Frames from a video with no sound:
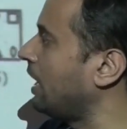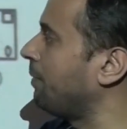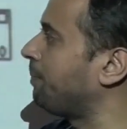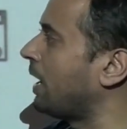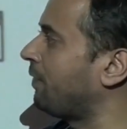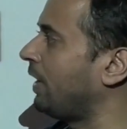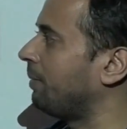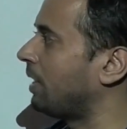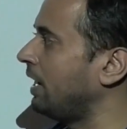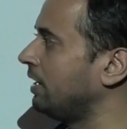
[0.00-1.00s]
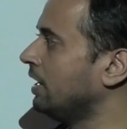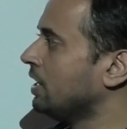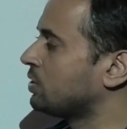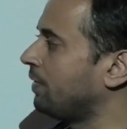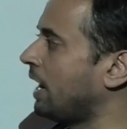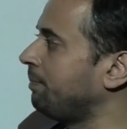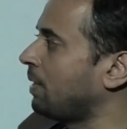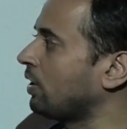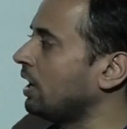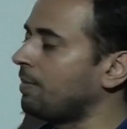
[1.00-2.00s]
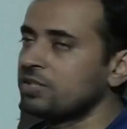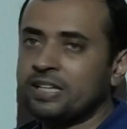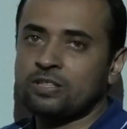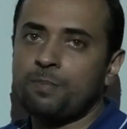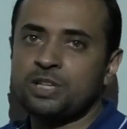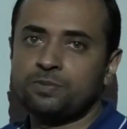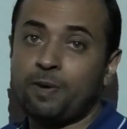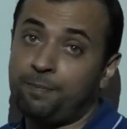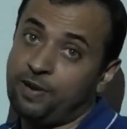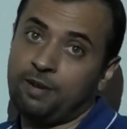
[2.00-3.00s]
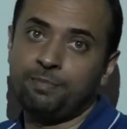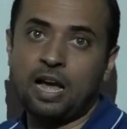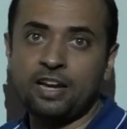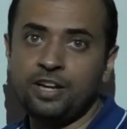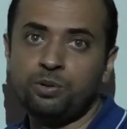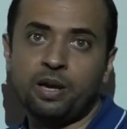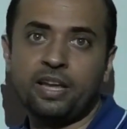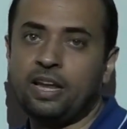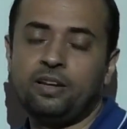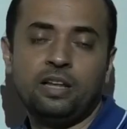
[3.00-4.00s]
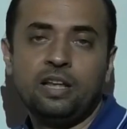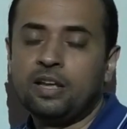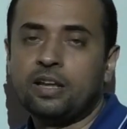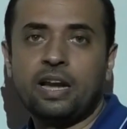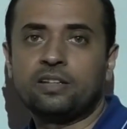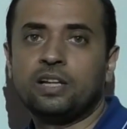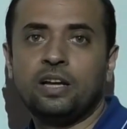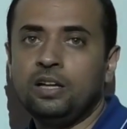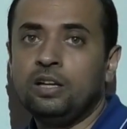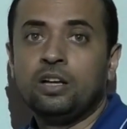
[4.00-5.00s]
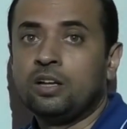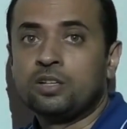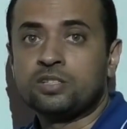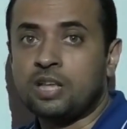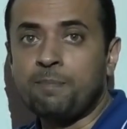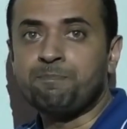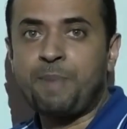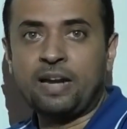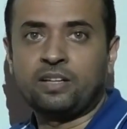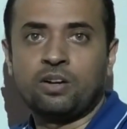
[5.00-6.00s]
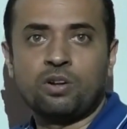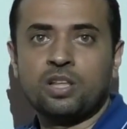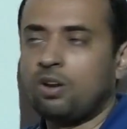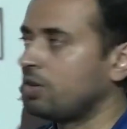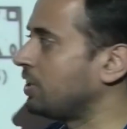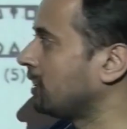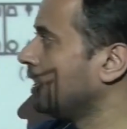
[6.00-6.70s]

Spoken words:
a per frame, right? So when I am talking about 6 objects per frame, I need to again get the some pattern or the logic.